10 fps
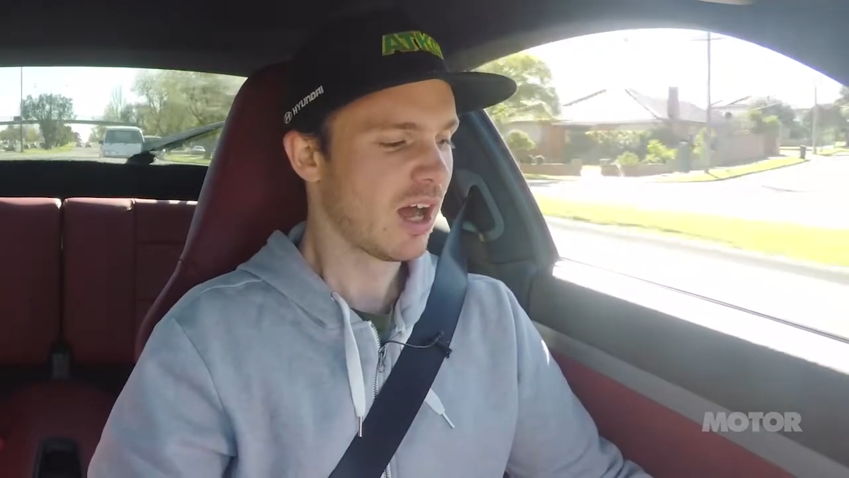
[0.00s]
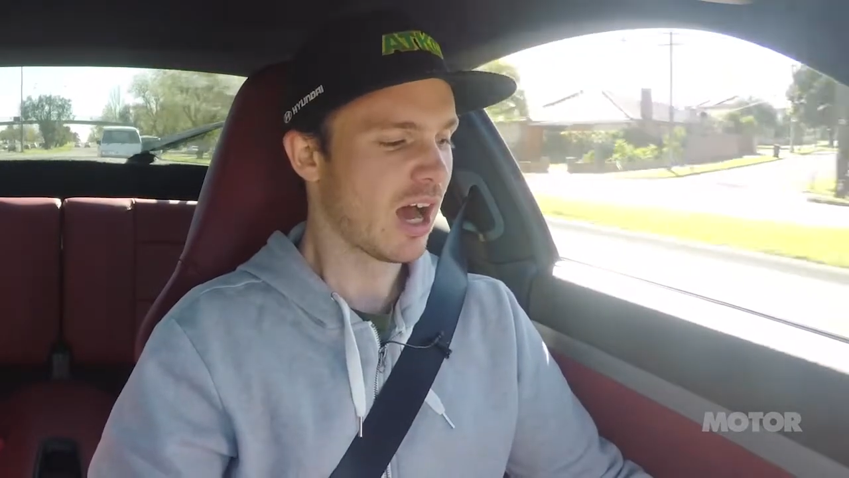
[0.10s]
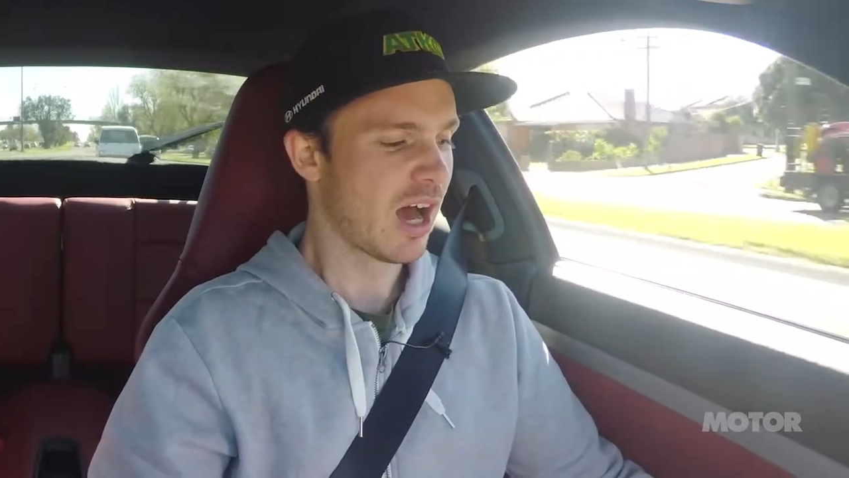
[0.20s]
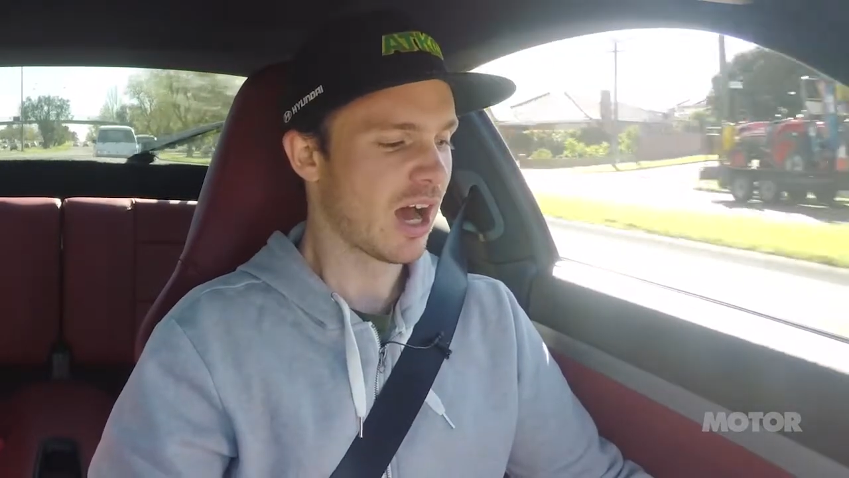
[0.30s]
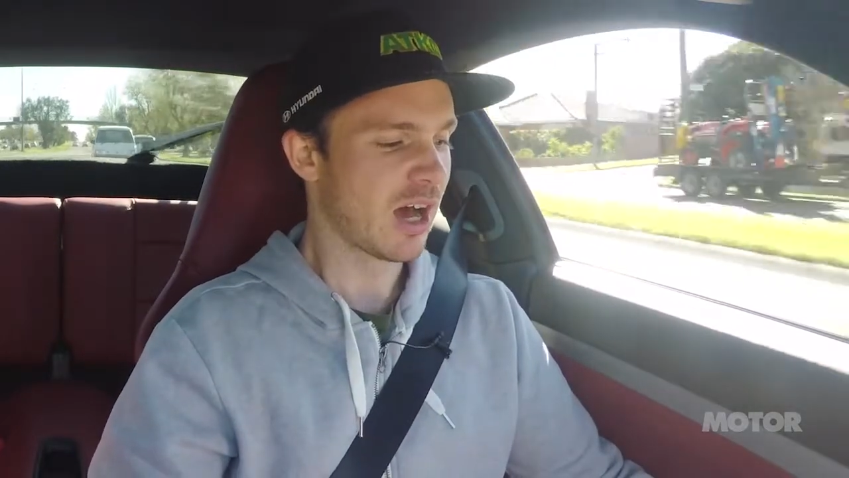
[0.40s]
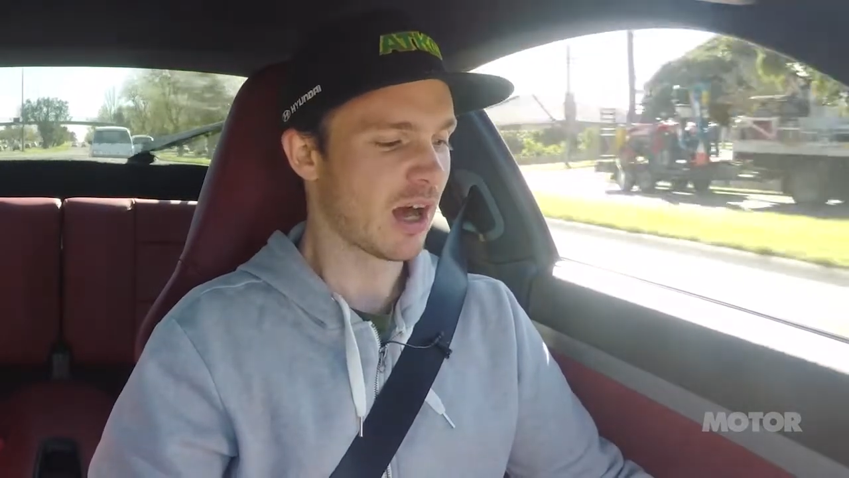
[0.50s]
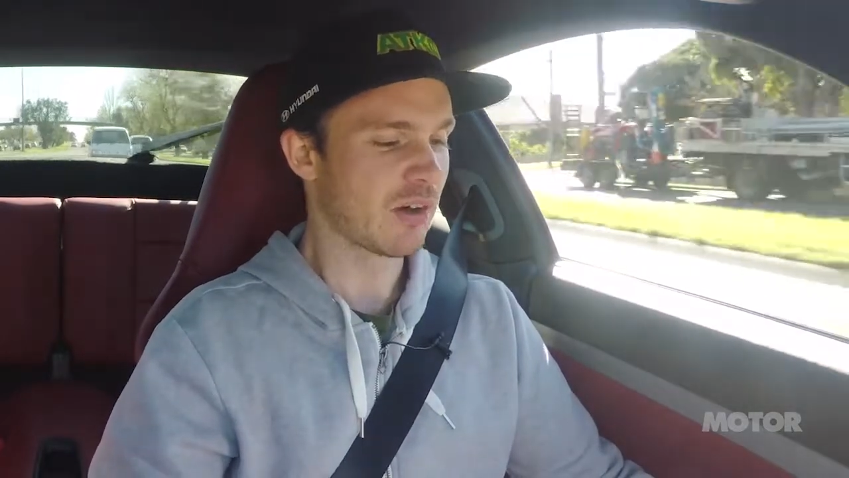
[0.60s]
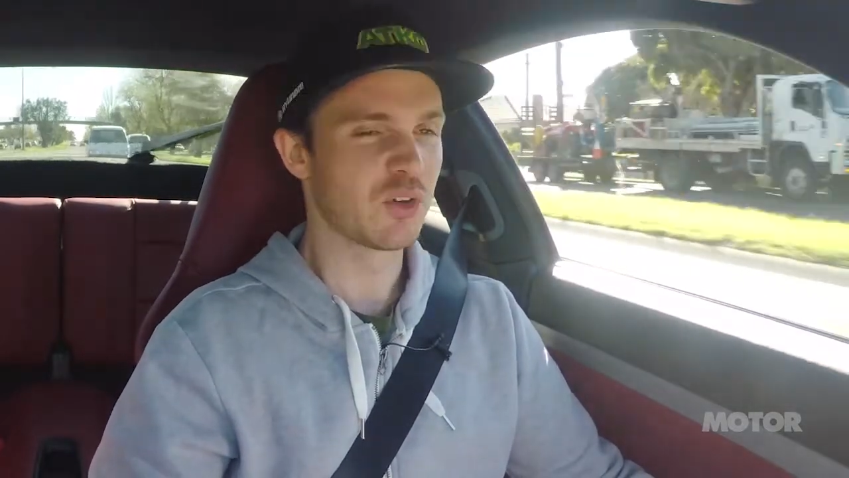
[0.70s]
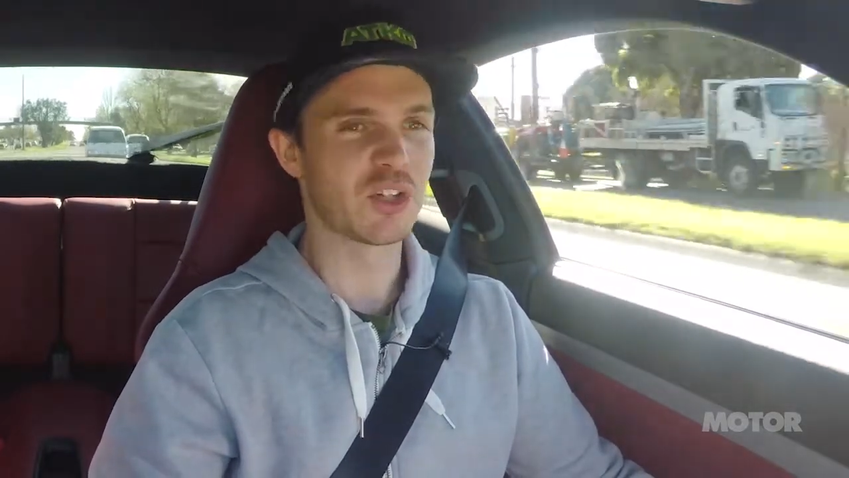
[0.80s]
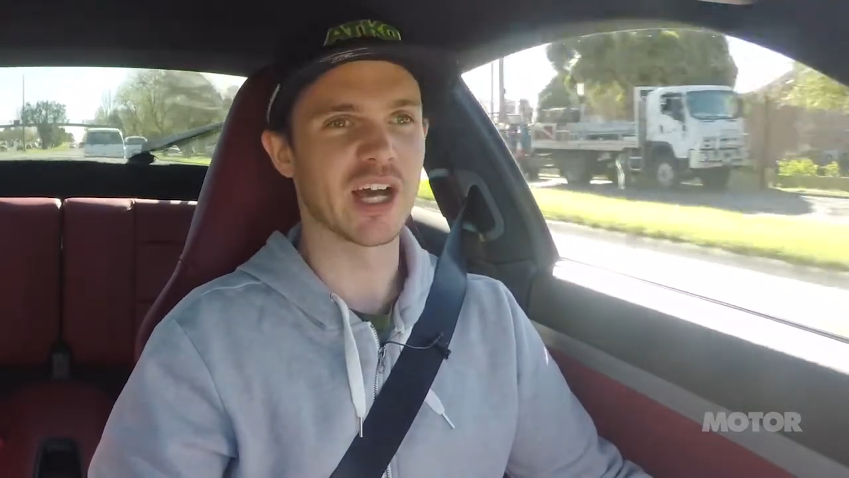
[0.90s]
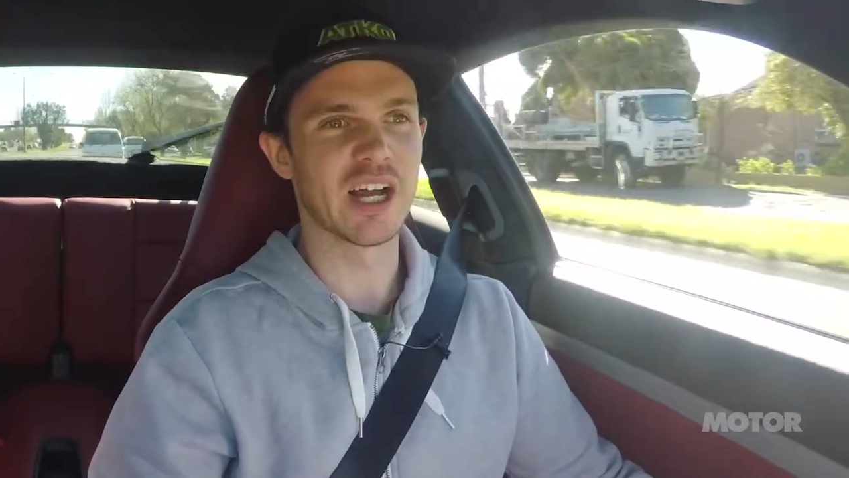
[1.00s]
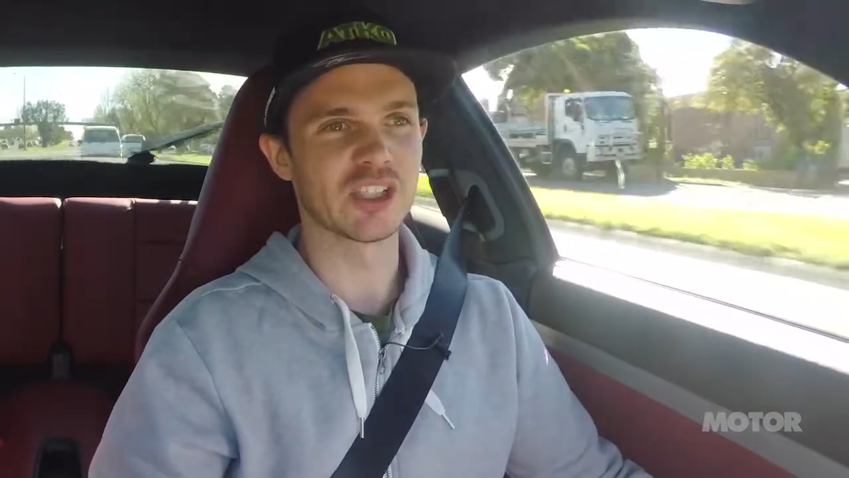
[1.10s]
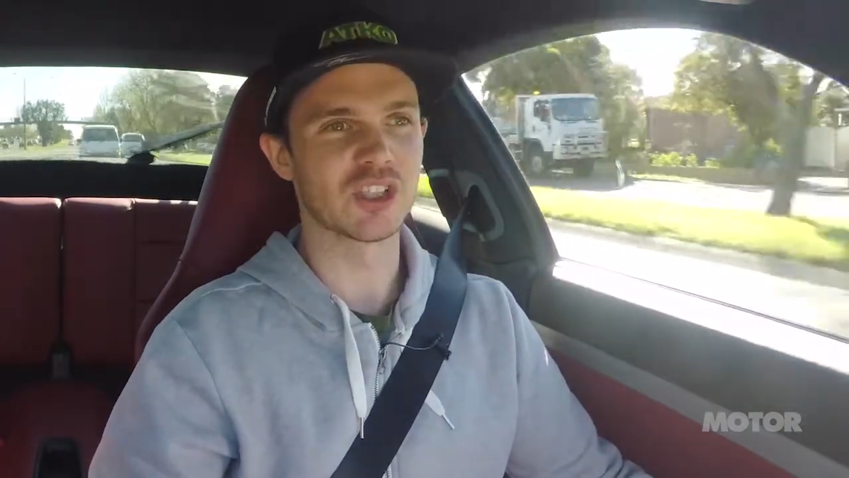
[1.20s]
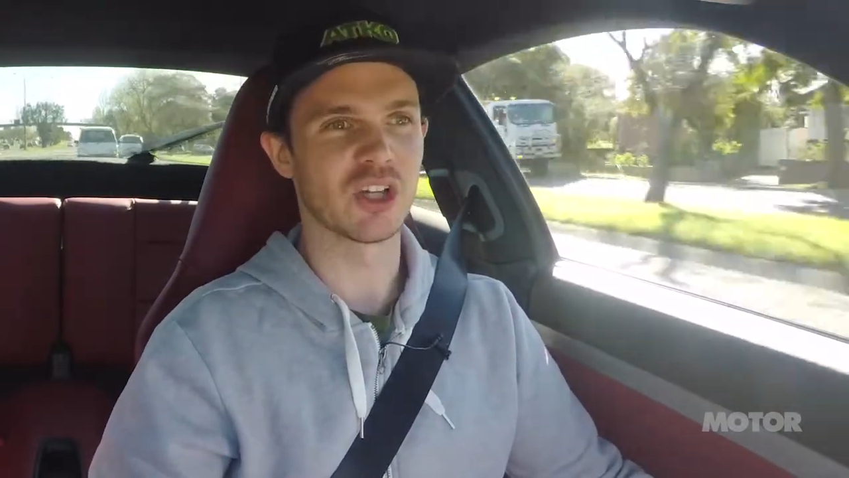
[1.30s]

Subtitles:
A few changes.